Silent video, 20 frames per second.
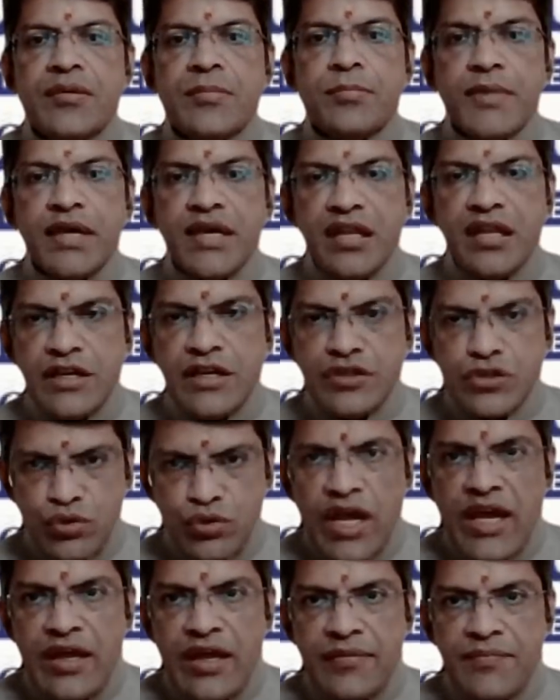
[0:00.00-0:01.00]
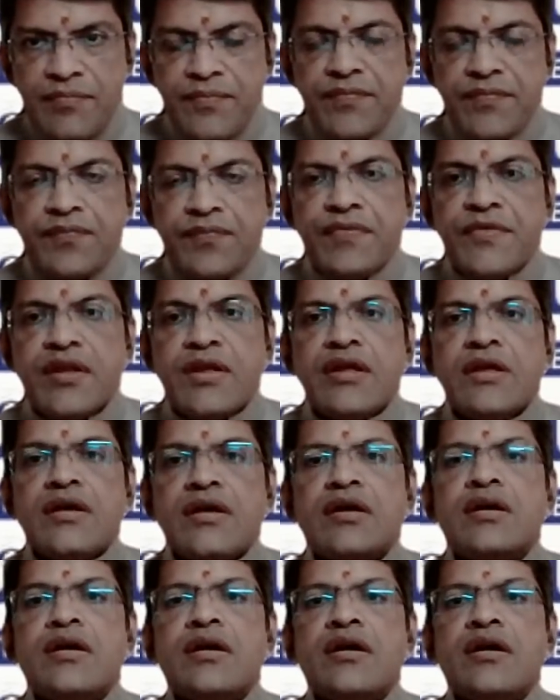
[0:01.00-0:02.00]
Beginning today
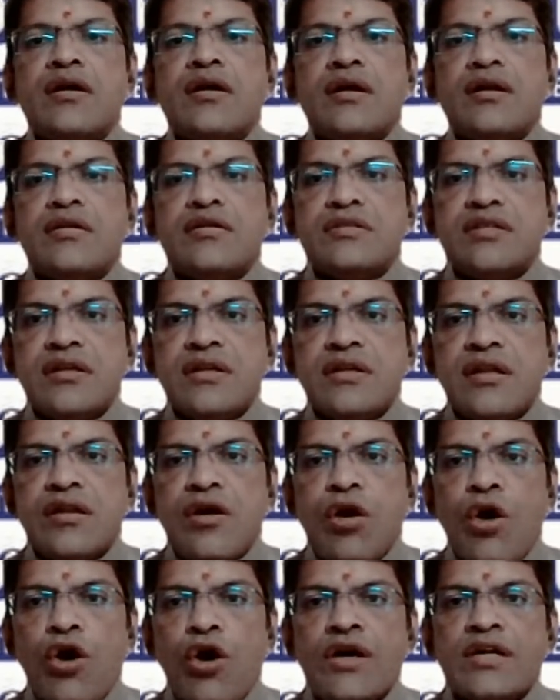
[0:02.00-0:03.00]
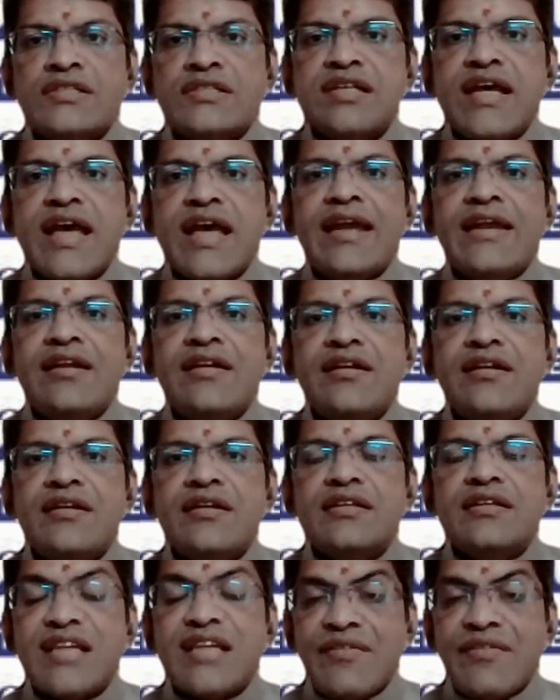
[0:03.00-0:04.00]
till August
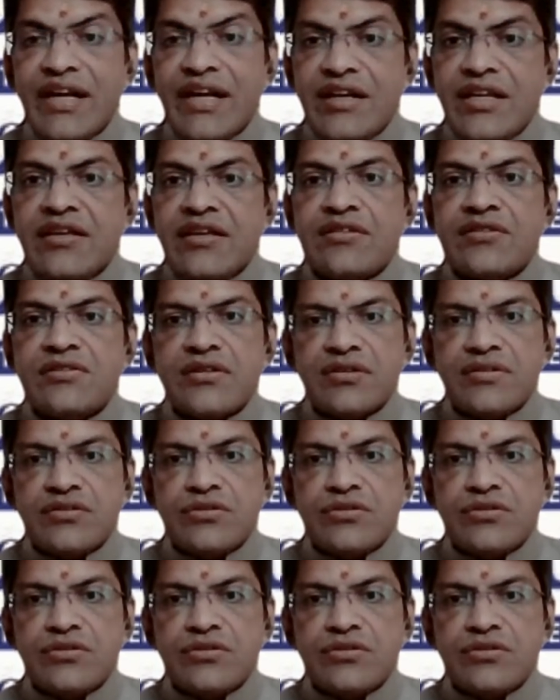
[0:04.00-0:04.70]
17th.